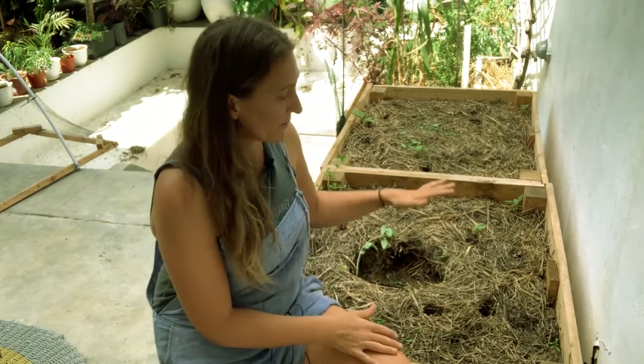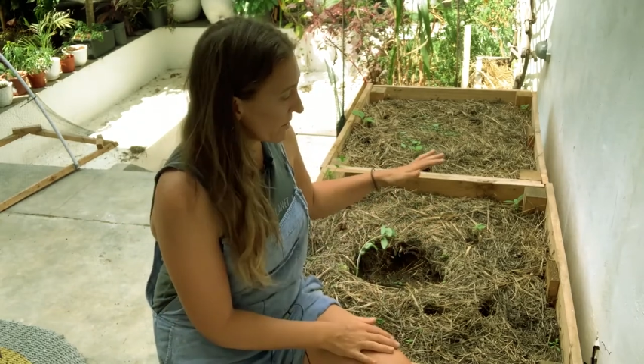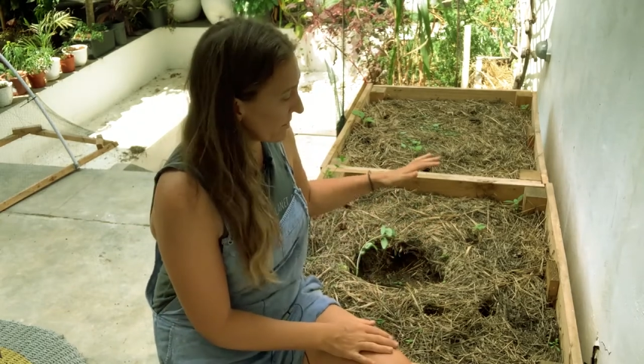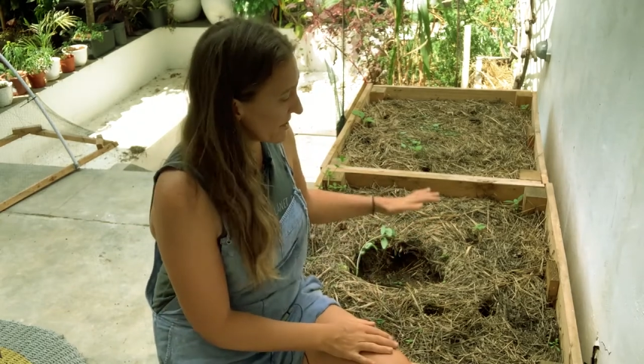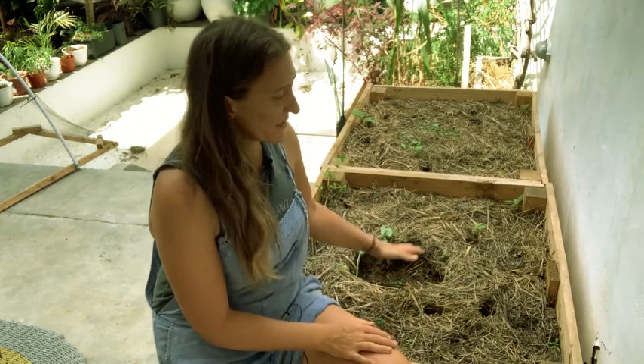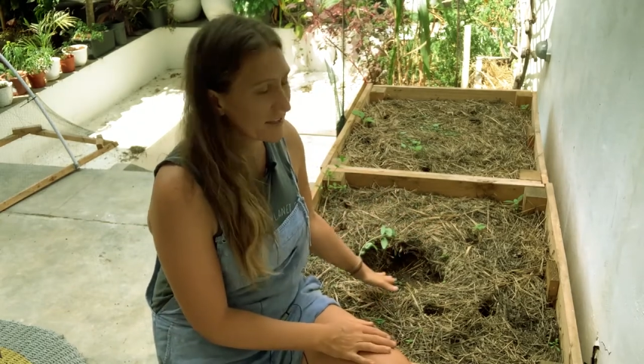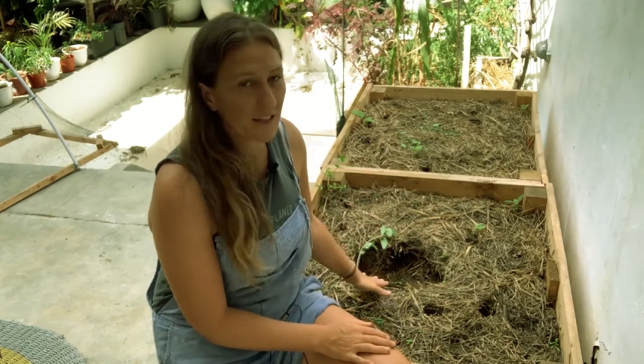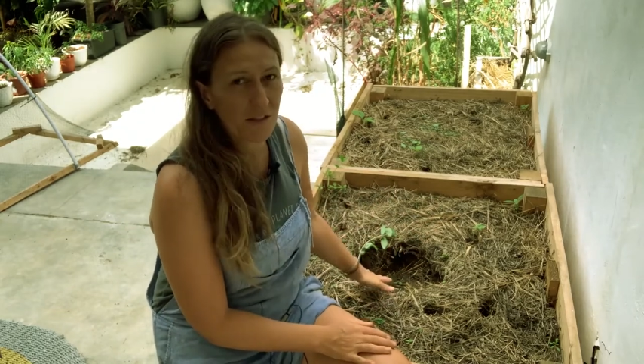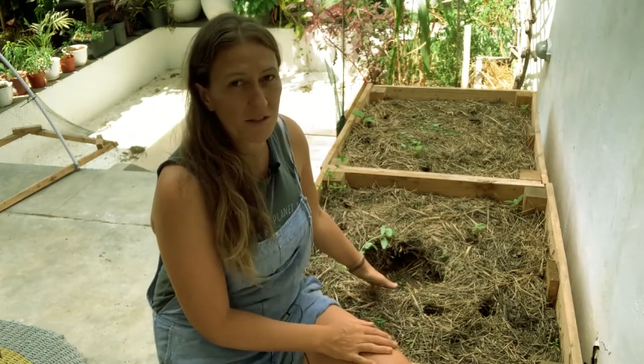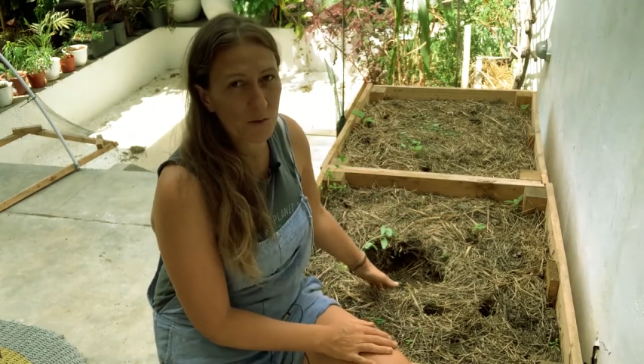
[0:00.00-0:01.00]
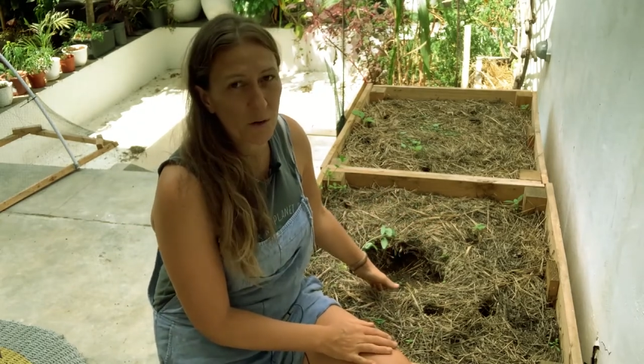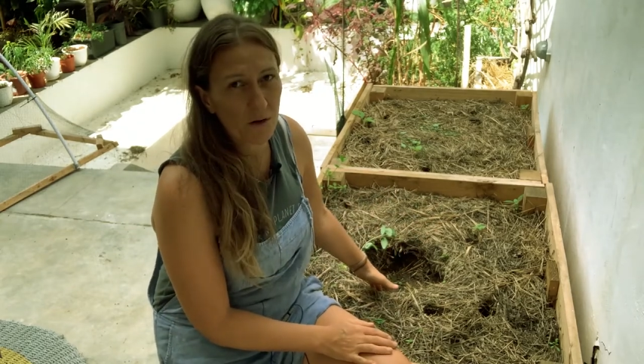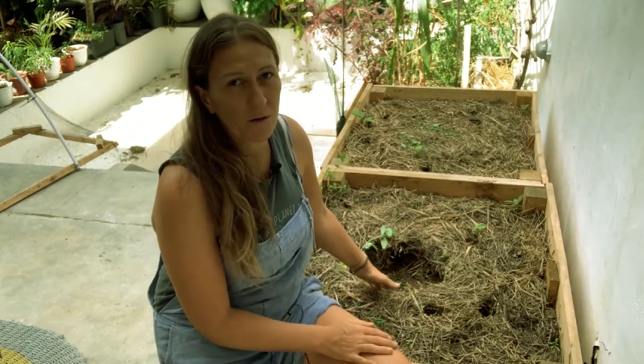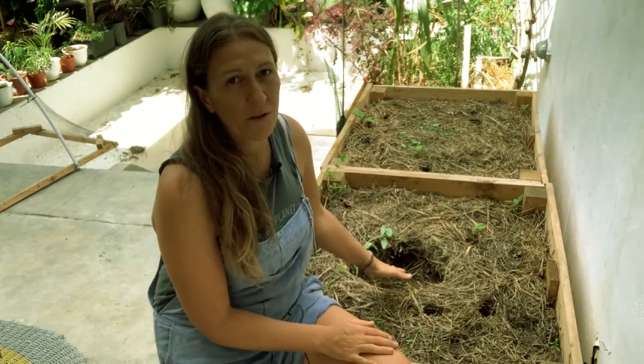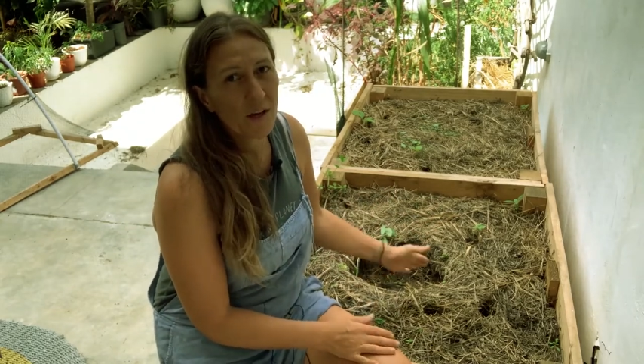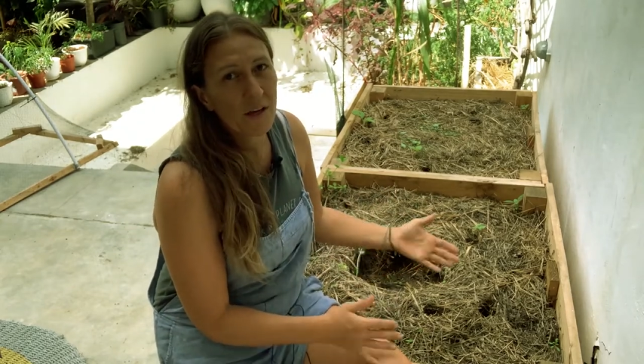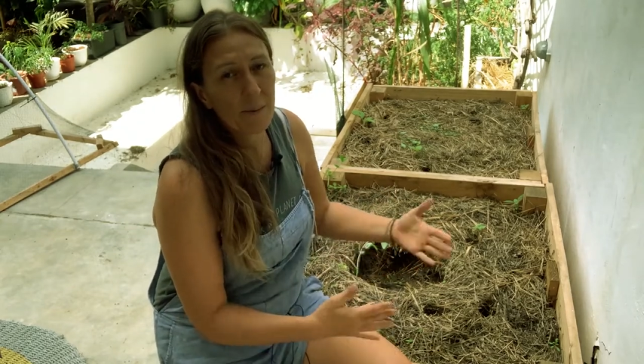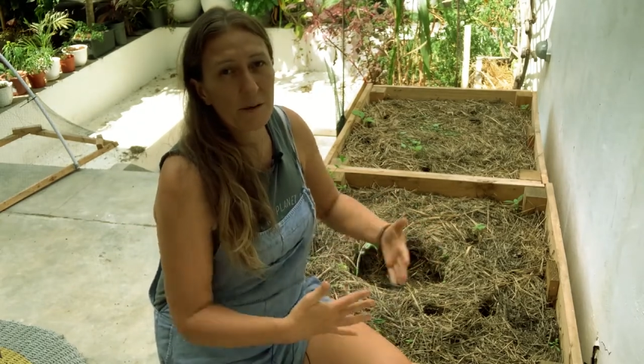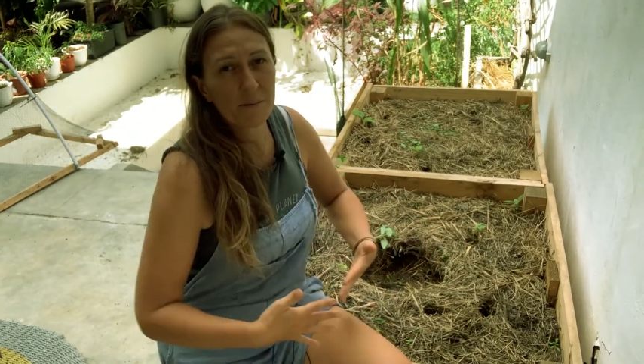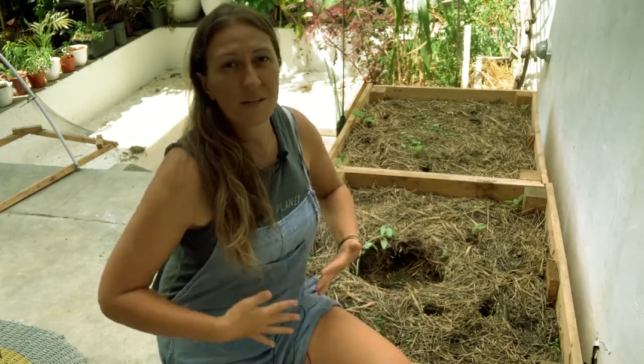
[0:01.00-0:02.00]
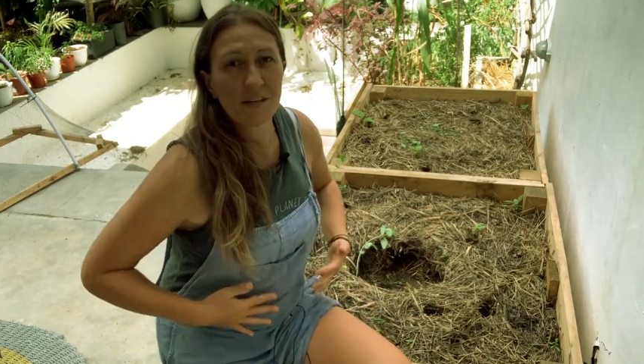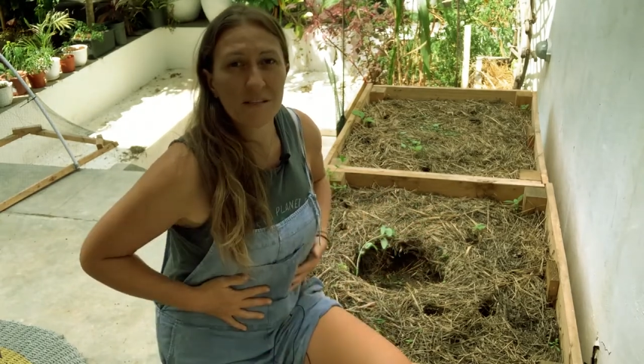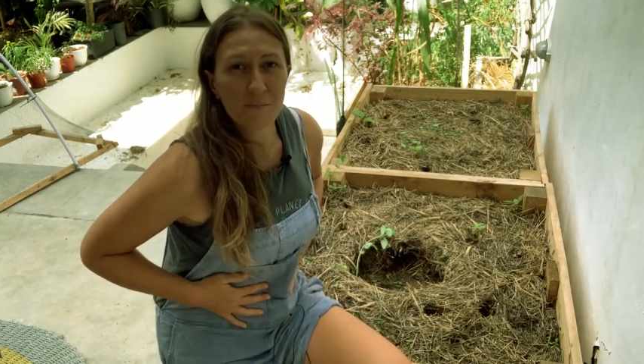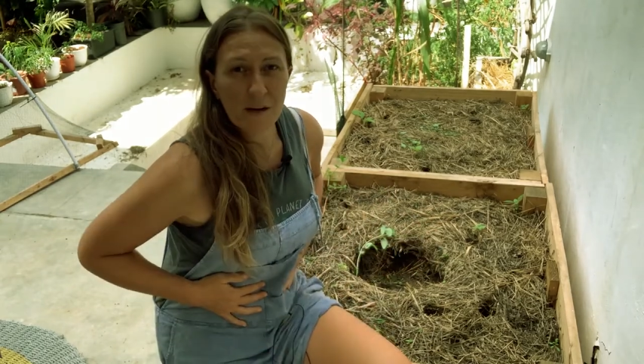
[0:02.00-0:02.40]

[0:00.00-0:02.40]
I'm going to be testing the soil, I'm going to be testing